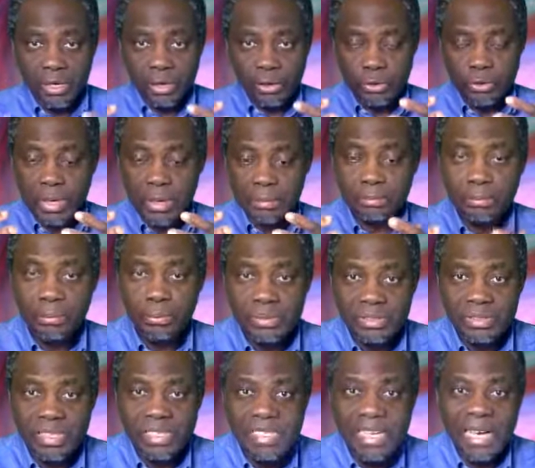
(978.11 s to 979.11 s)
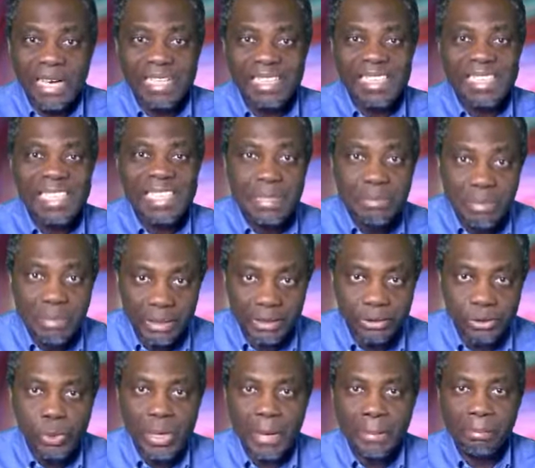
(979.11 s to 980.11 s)
you are putting their
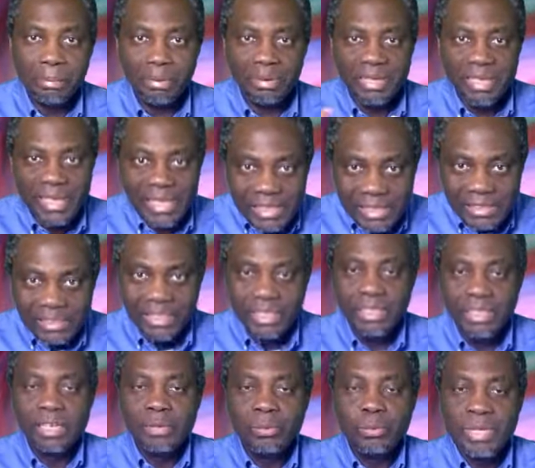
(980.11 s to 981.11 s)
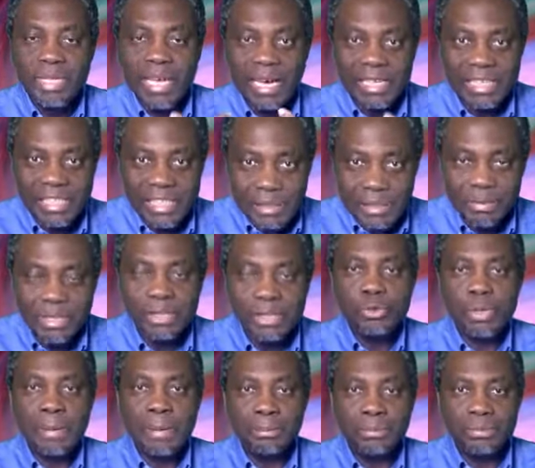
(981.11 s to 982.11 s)
image, you are playing with their image,
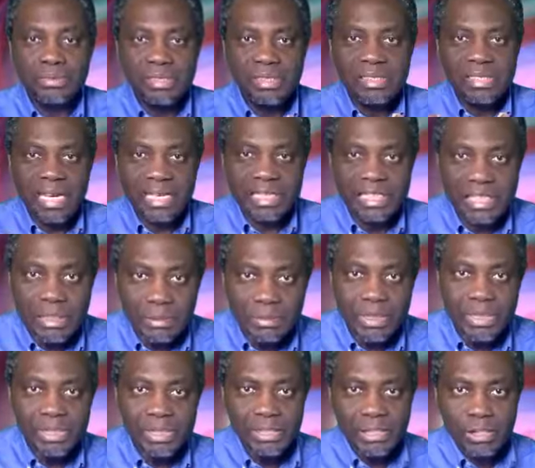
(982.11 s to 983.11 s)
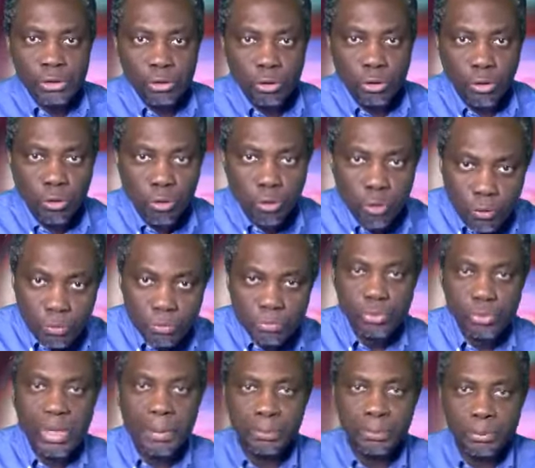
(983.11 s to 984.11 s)
you are putting their image in your homes,
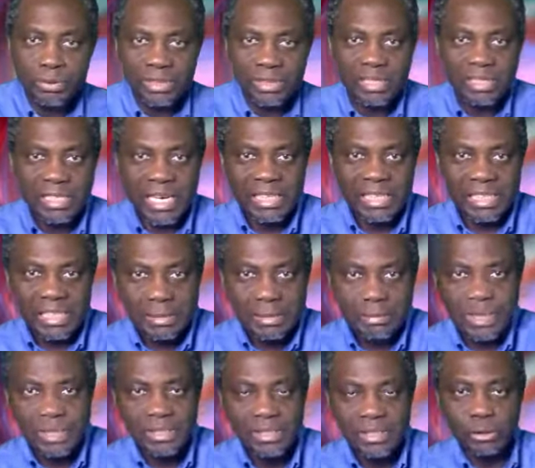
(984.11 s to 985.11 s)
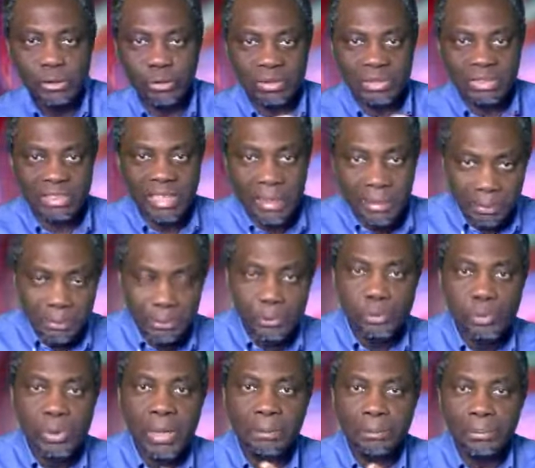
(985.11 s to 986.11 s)
you are putting their image in your temple,
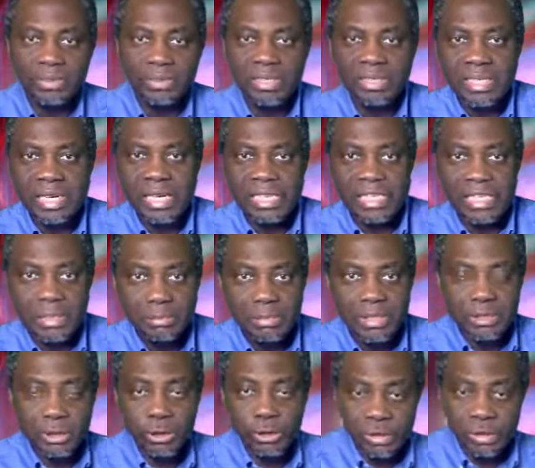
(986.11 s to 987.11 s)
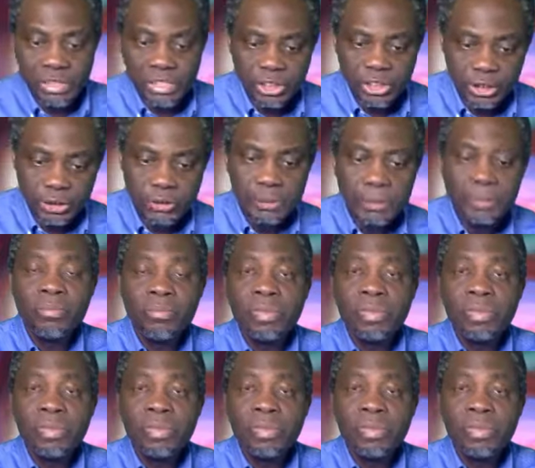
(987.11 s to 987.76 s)
you are putting their image in your nation,